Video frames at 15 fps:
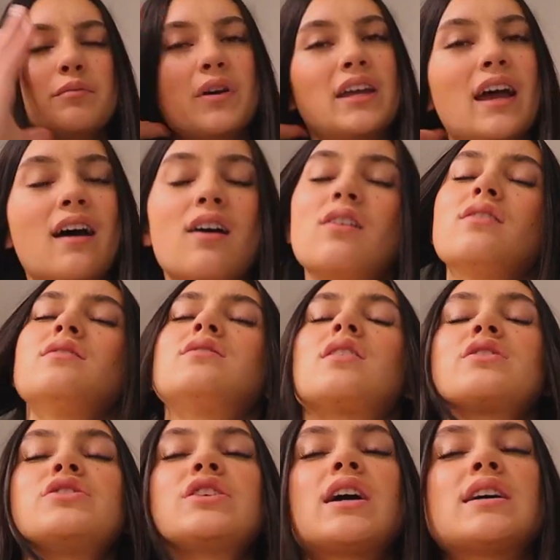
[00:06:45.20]
But yeah, I'll
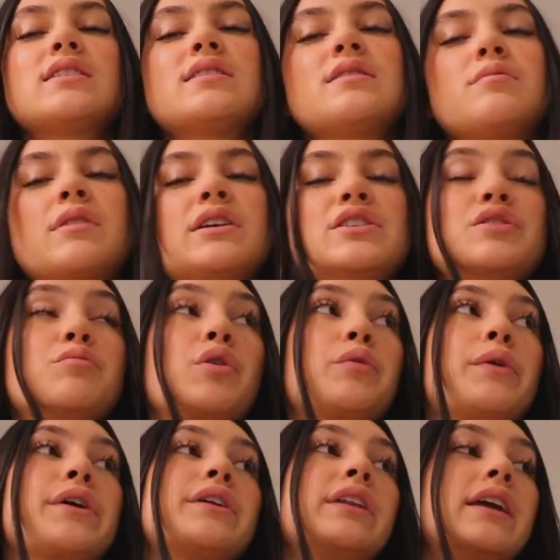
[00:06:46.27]
talk to you guys when I do more
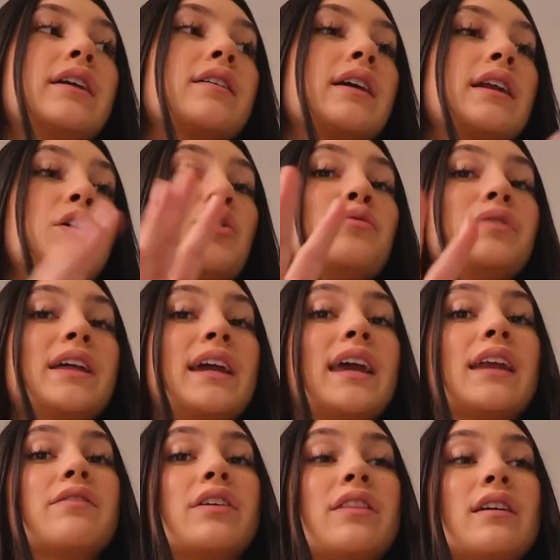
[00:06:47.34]
work later and hopefully
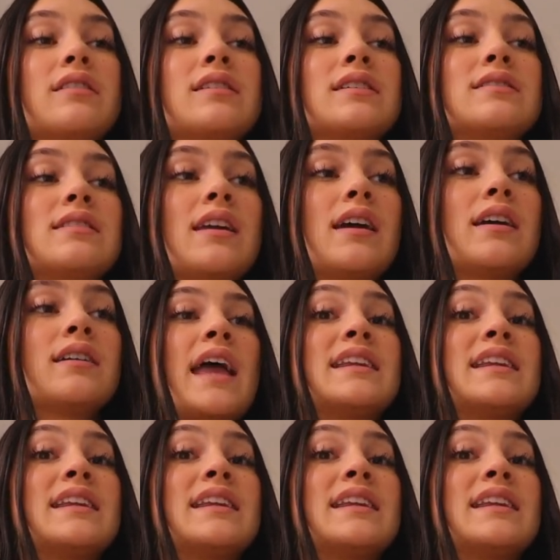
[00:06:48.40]
get everything done today.